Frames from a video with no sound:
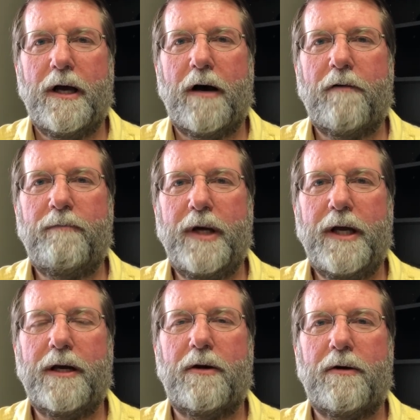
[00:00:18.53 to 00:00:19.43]
of
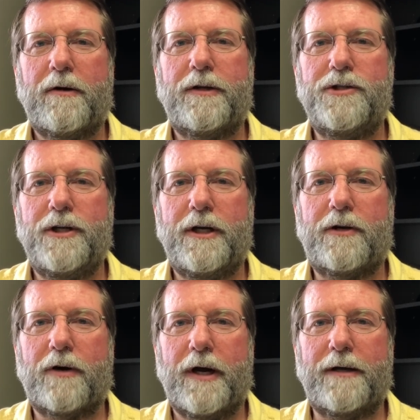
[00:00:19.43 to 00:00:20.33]
being on the Jenny
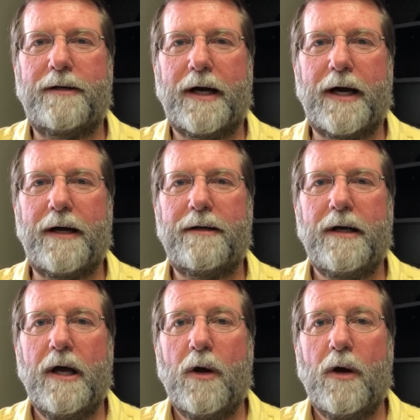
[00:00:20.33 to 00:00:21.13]
Craig diet.